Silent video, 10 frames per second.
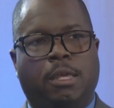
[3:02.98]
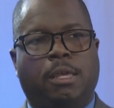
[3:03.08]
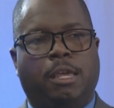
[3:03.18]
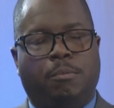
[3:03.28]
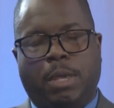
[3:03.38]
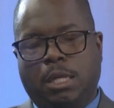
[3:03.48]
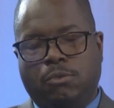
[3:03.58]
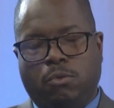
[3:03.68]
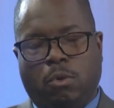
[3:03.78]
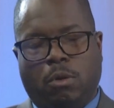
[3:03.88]
it makes
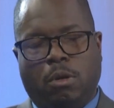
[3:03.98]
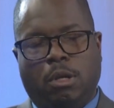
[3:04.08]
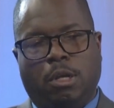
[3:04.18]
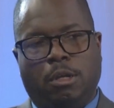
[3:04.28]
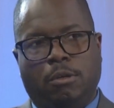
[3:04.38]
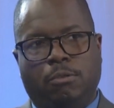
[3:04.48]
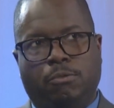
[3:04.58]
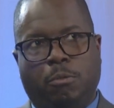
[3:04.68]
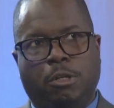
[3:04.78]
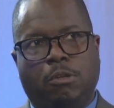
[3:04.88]
for
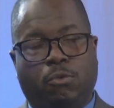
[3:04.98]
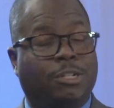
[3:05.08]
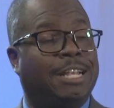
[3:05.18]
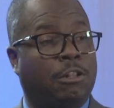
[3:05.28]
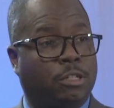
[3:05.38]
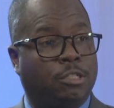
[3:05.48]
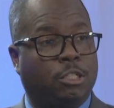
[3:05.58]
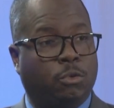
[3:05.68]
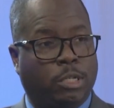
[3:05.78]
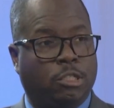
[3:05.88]
a challenging
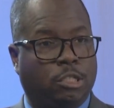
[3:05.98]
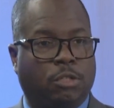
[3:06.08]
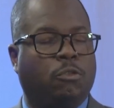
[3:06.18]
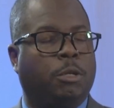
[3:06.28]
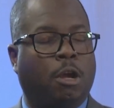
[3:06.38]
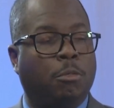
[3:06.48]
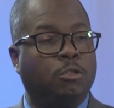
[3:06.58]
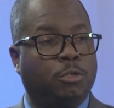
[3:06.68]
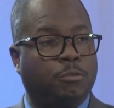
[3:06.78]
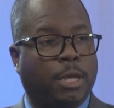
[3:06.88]
situation just from a numbers
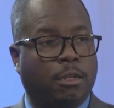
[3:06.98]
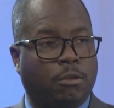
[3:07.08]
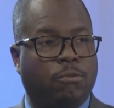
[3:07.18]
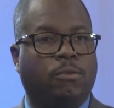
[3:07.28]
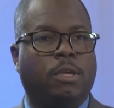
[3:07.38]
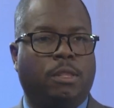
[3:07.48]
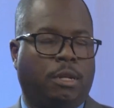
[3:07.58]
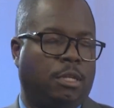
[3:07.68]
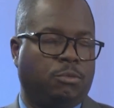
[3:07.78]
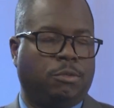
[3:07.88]
perspective. And then
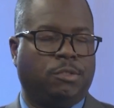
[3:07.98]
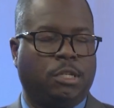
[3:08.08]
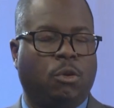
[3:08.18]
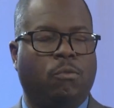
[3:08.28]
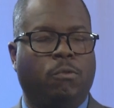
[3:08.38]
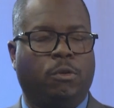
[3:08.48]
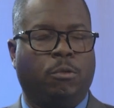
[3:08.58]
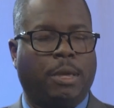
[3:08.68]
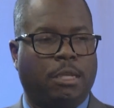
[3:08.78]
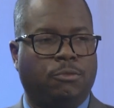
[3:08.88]
as we've seen over the
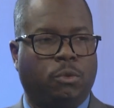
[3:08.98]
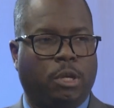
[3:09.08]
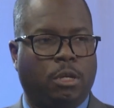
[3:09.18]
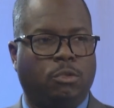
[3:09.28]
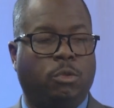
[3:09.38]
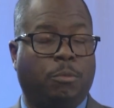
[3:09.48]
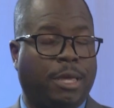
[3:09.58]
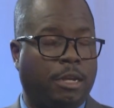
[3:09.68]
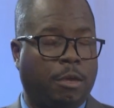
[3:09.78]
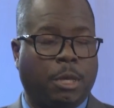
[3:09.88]
past few years with the
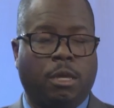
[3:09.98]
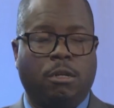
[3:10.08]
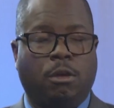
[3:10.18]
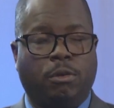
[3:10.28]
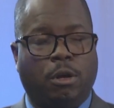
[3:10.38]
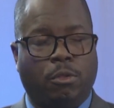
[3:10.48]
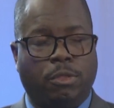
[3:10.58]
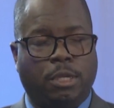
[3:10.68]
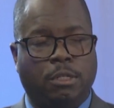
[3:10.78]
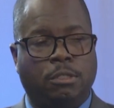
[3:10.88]
pandemic and other health
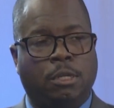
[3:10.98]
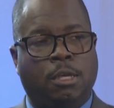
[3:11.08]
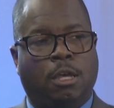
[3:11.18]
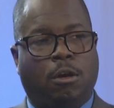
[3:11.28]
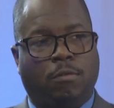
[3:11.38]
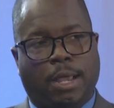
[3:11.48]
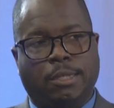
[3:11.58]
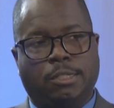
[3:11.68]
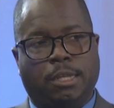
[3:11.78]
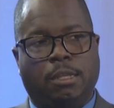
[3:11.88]
needs
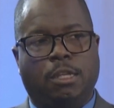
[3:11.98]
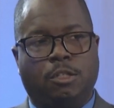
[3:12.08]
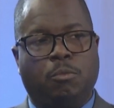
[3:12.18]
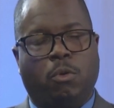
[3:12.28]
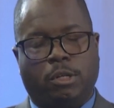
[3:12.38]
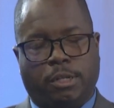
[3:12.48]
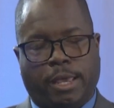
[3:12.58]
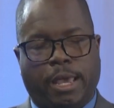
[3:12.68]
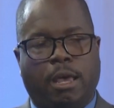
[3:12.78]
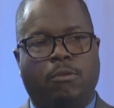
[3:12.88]
arising, it's important to
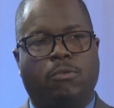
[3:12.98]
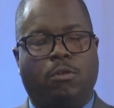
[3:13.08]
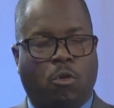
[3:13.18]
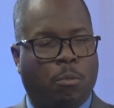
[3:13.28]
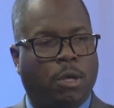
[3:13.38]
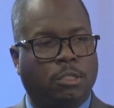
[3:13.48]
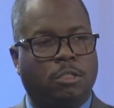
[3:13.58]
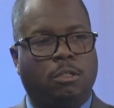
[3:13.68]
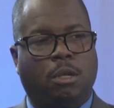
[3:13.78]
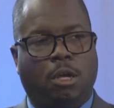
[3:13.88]
have a
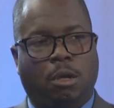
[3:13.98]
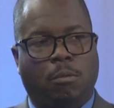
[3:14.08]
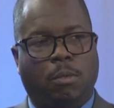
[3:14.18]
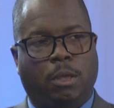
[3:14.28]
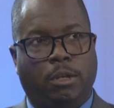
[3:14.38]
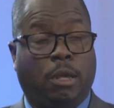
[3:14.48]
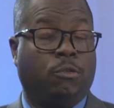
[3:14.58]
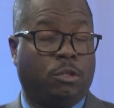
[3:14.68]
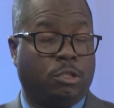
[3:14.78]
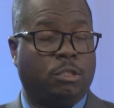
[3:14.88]
robust and
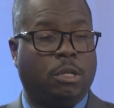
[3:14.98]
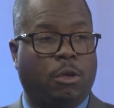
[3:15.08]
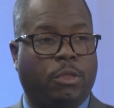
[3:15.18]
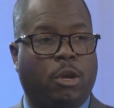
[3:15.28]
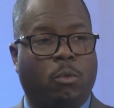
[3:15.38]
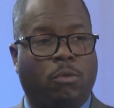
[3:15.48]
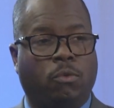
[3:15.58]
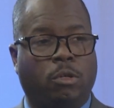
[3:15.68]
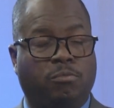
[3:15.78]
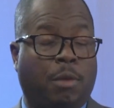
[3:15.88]
diverse healthcare
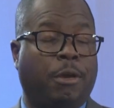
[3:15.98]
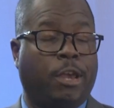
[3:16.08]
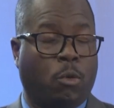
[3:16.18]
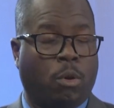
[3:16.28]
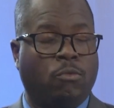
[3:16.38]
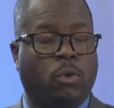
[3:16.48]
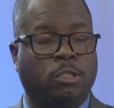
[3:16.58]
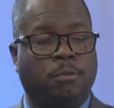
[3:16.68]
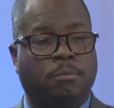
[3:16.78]
workforce, primary care workforce.